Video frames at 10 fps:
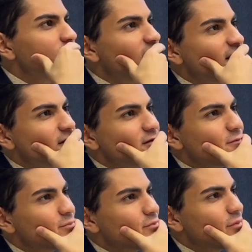And
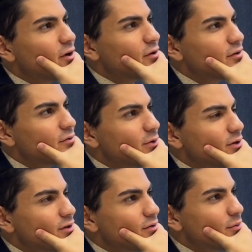are there
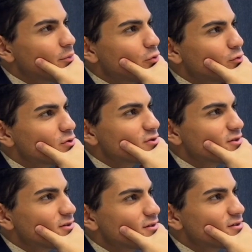any approaches
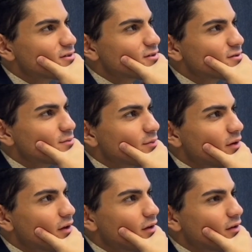at least,
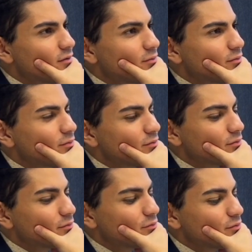and
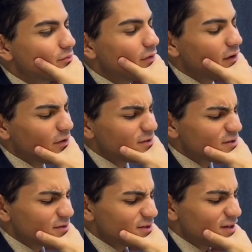I
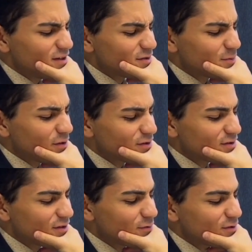say this because
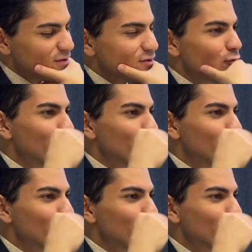there is this